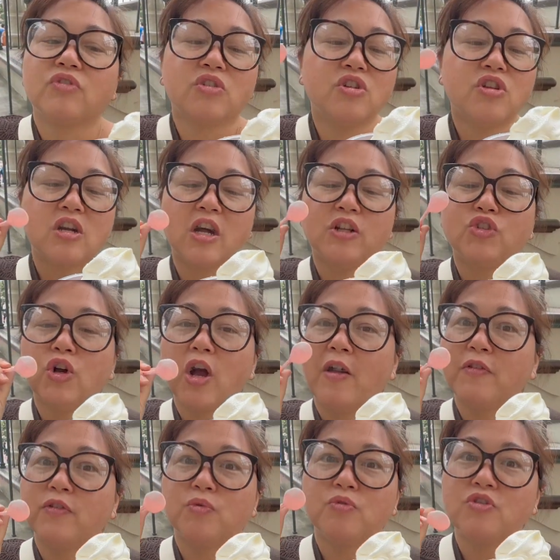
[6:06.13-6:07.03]
You gotta
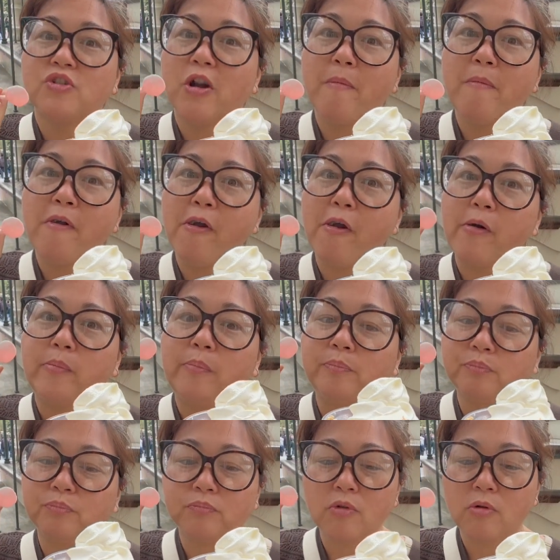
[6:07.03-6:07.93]
try this when you come here.
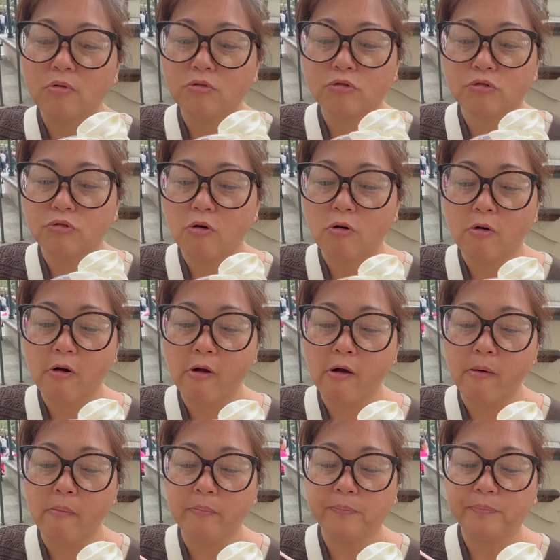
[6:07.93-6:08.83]
It's so
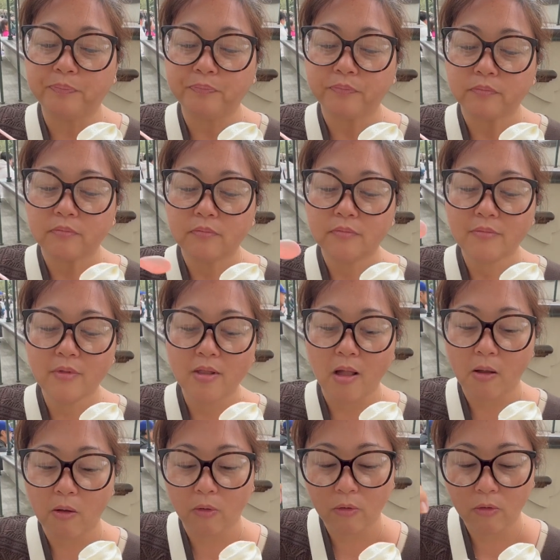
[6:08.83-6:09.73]
good.
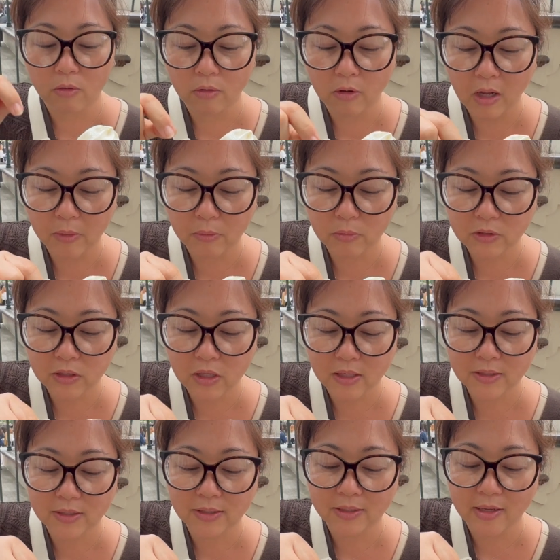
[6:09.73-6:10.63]
Oh, I almost
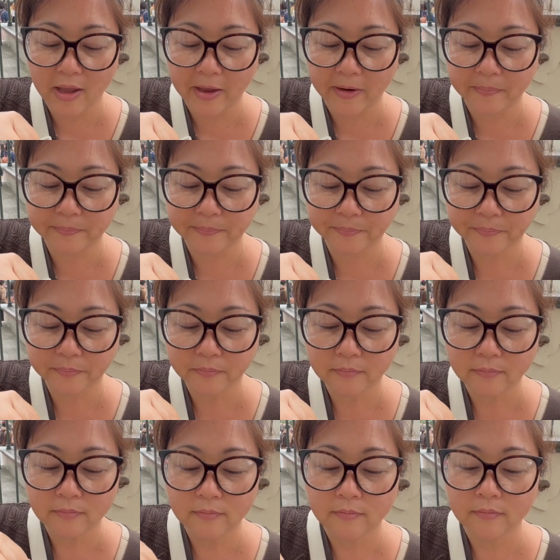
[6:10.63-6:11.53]
lost a sign.
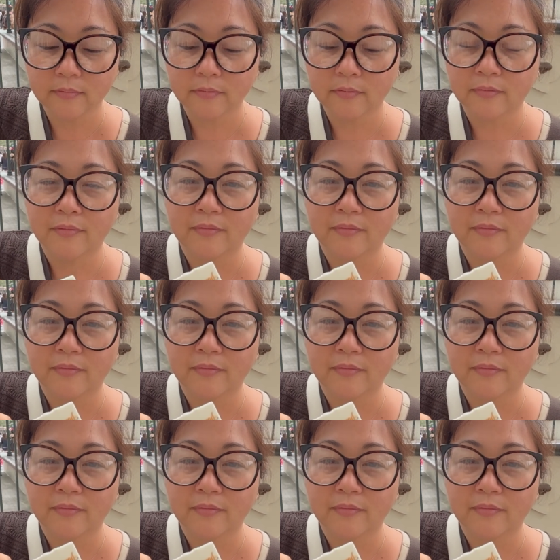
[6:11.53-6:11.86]
Take a bite.